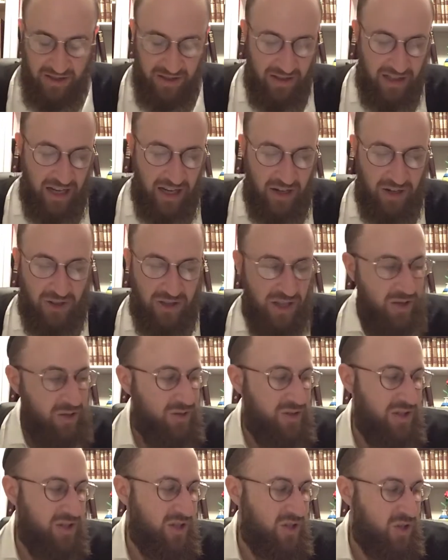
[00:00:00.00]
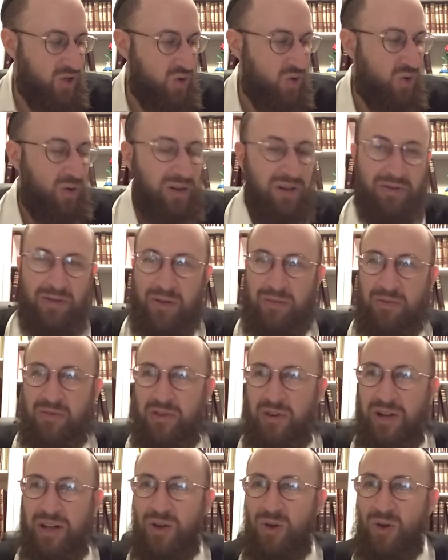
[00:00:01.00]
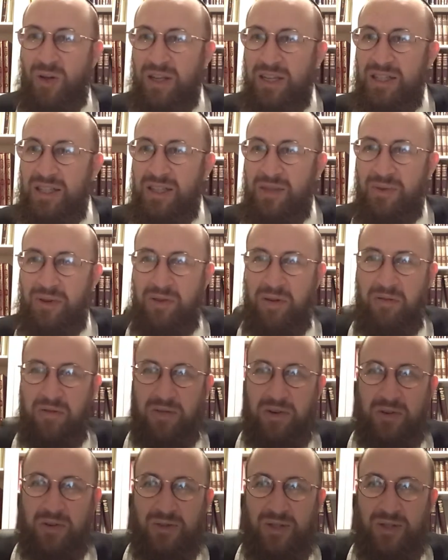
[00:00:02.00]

that continues the story of Avraham Avinu and the whole history of Avraham Avinu.